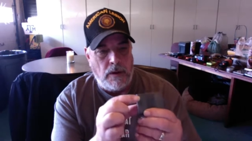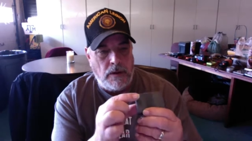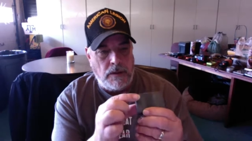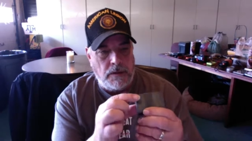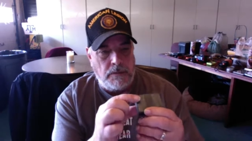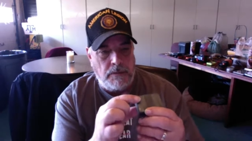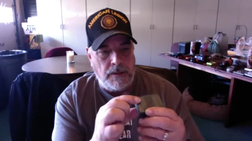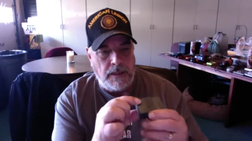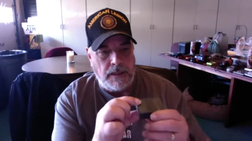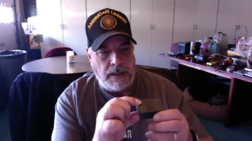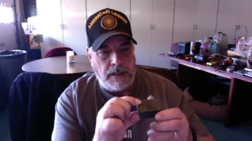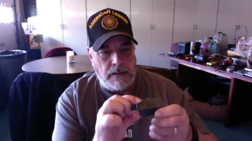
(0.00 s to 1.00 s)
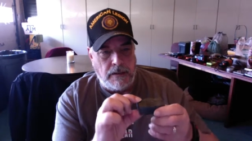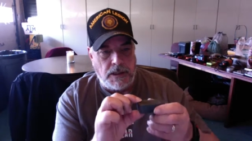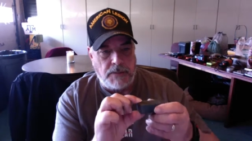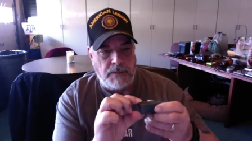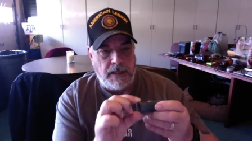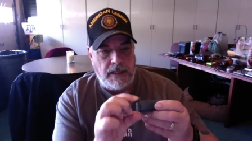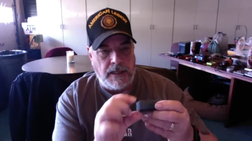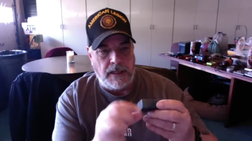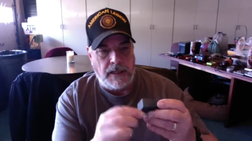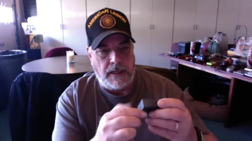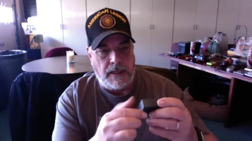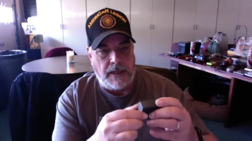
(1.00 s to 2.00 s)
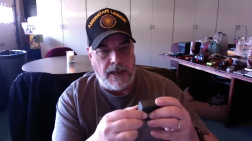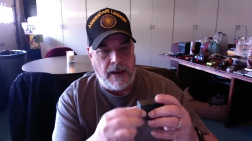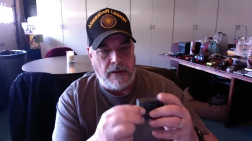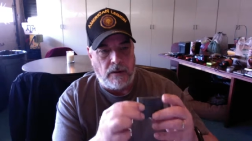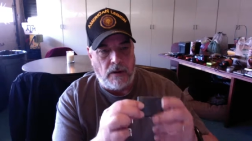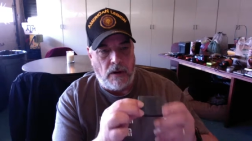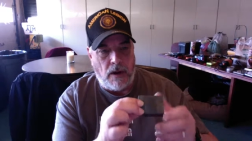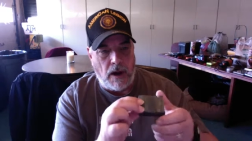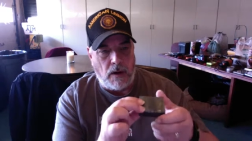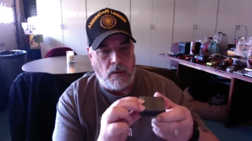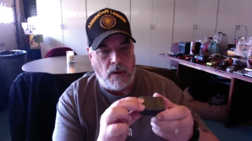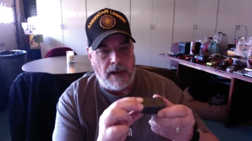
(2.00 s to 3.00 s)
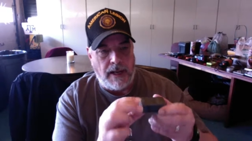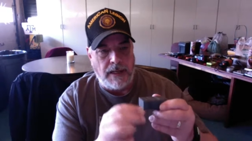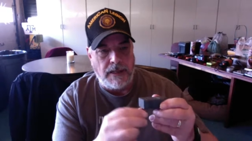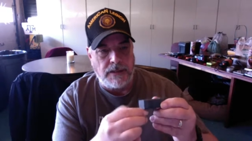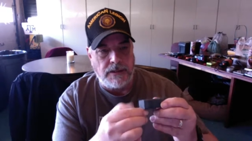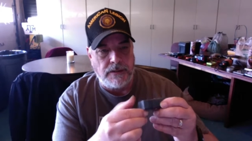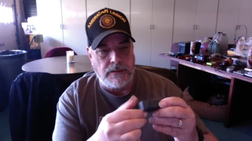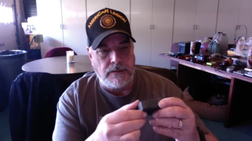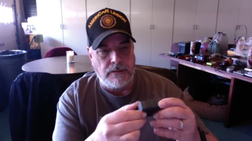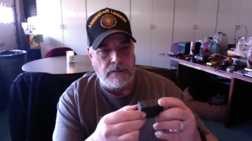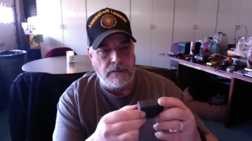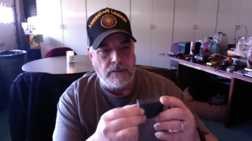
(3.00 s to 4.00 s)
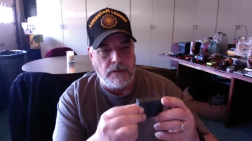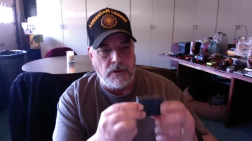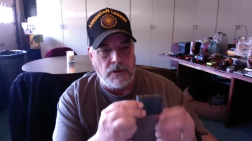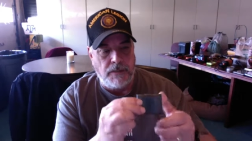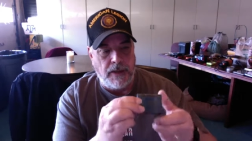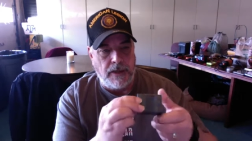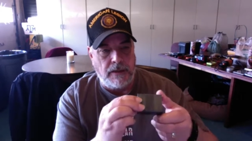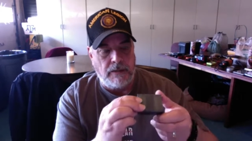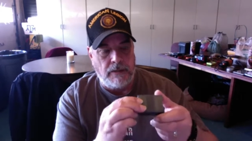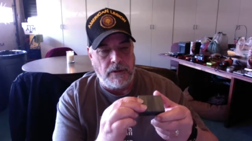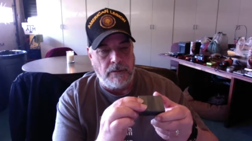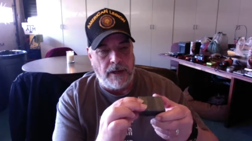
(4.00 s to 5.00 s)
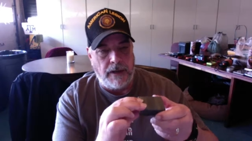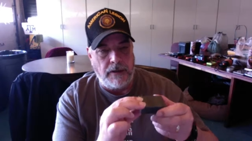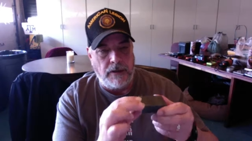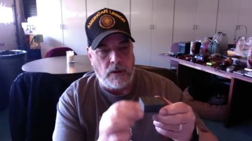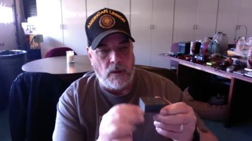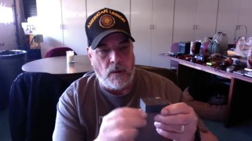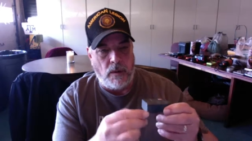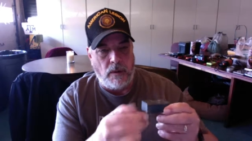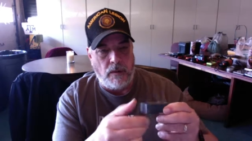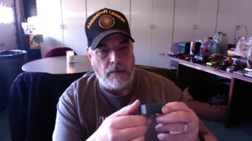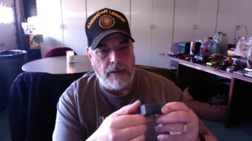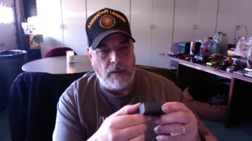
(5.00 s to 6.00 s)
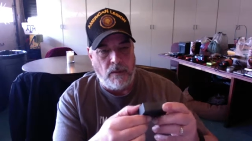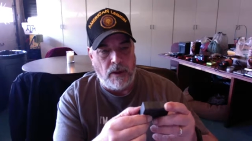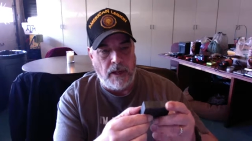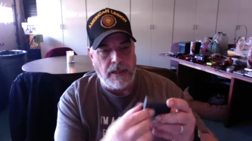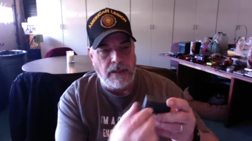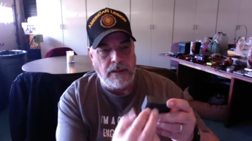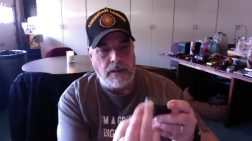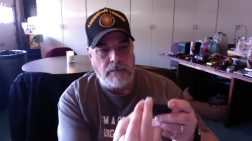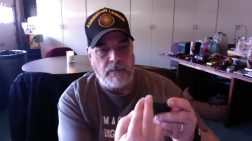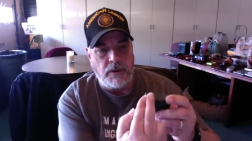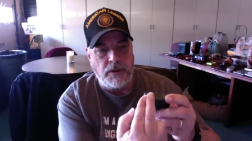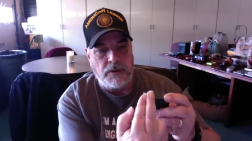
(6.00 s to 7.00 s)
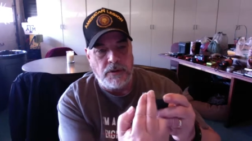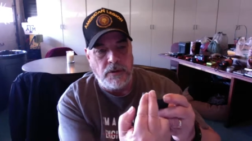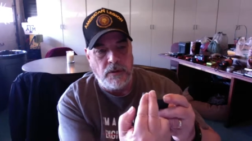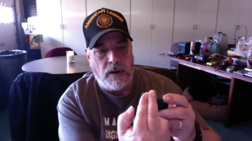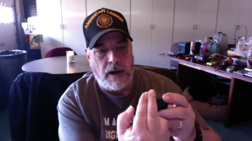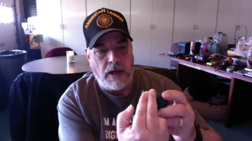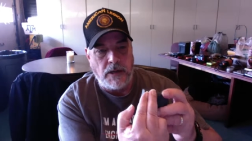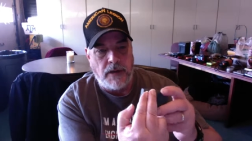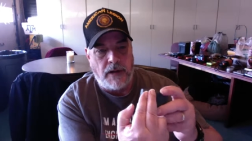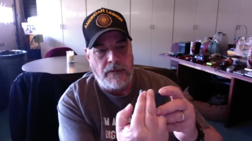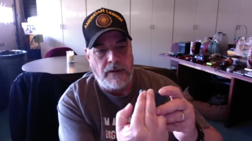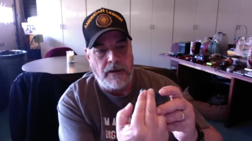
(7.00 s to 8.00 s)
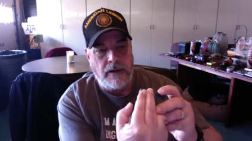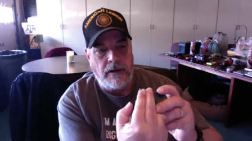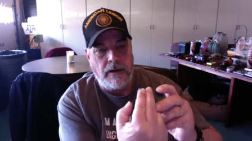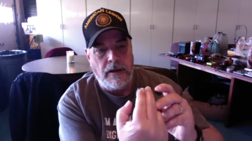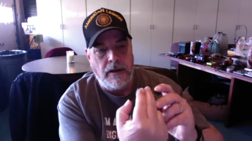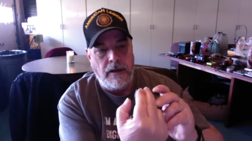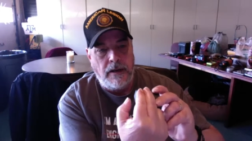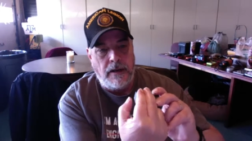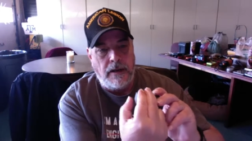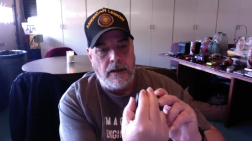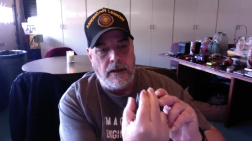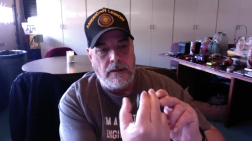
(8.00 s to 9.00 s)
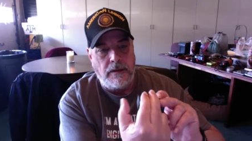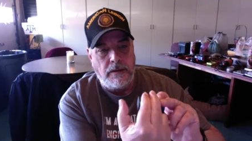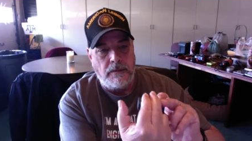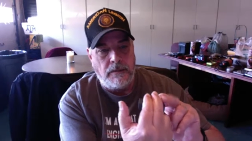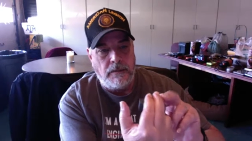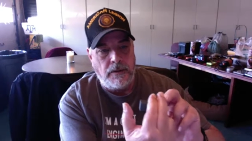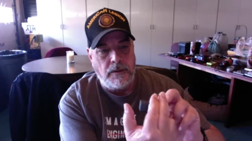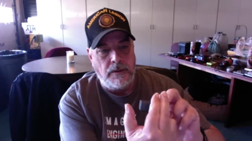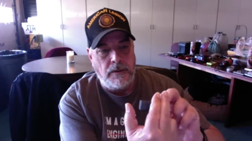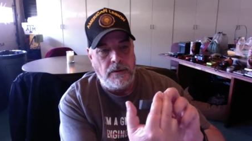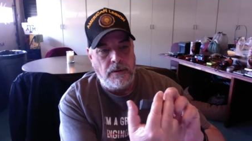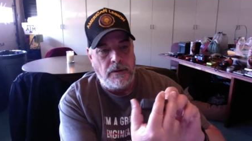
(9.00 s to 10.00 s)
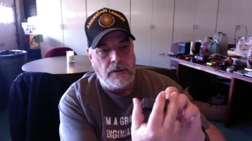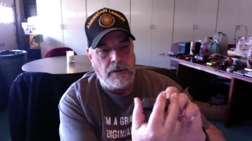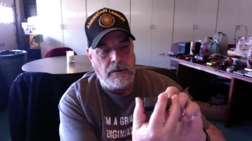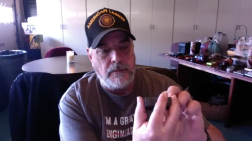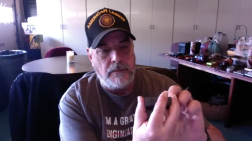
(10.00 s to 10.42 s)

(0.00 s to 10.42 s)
to be spinning counterclockwise when you're making your coil. And that way you can put your two wires right there, and you can